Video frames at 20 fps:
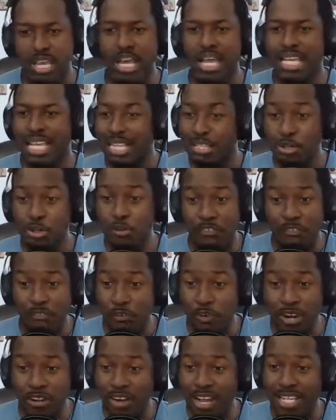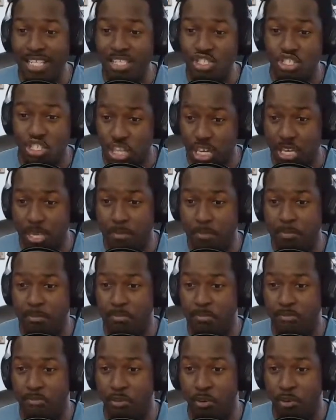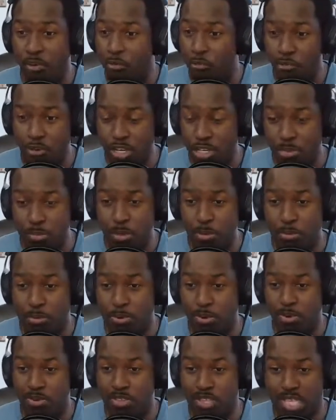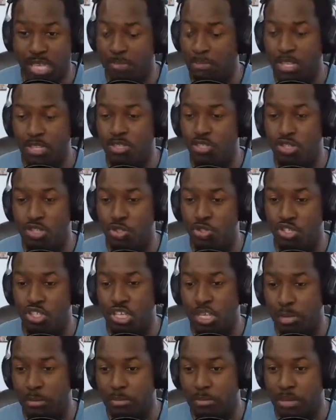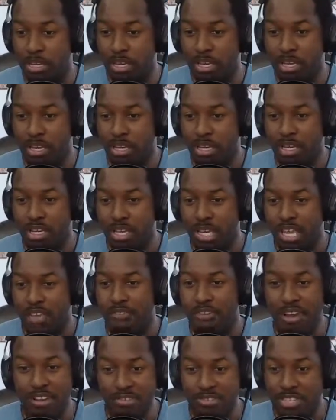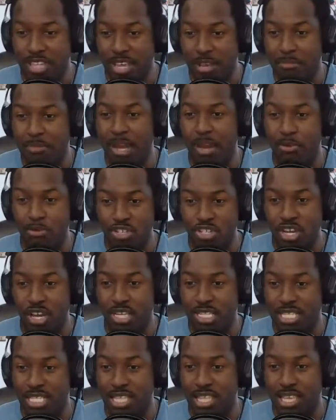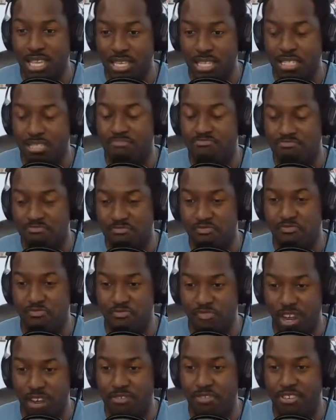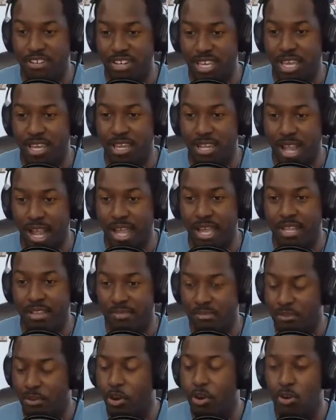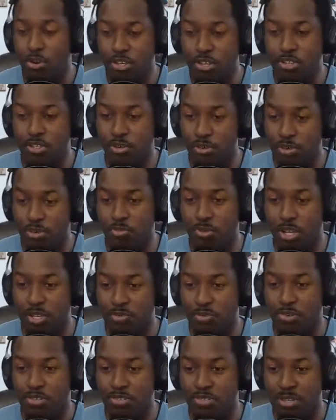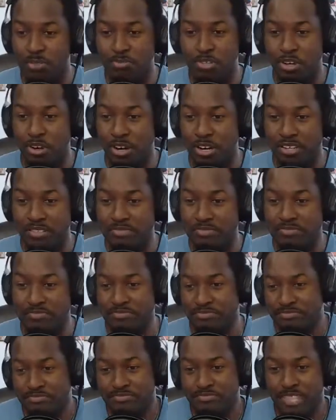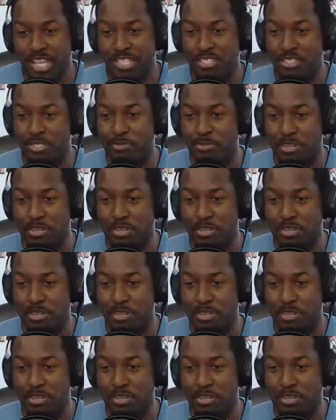I tell you, 40 grand is cheap for rich people. That place is too cheap. If I was them, I would charge at least $500K a night for all you can do in Westworld. I'm sorry. That's just me.